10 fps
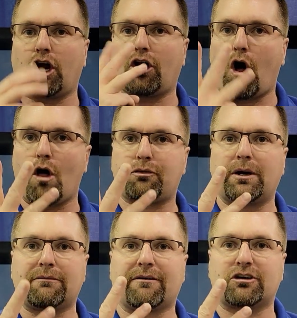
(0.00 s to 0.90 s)
on all
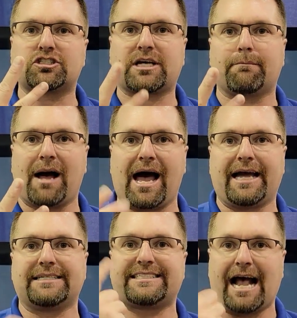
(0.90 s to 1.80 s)
three rivers
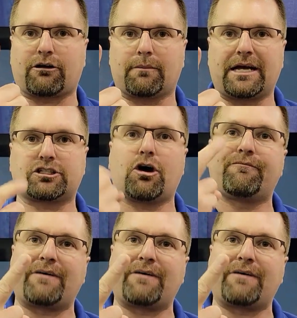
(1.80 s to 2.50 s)
combined Sacramento,